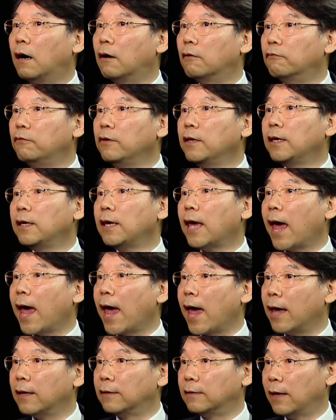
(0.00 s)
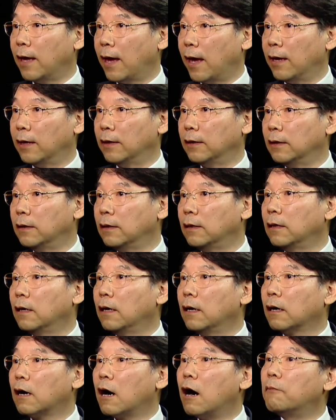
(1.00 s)
we had a
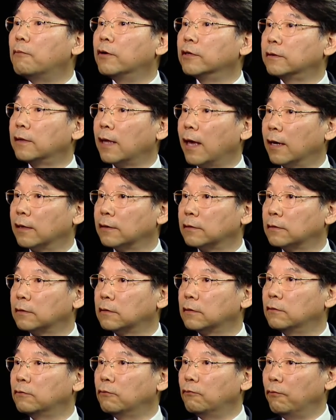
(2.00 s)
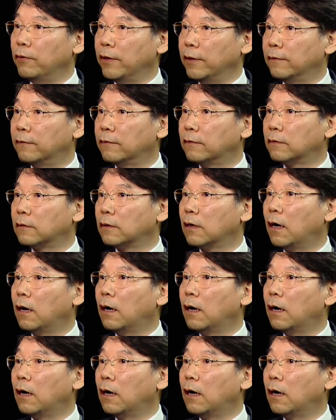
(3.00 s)
common text with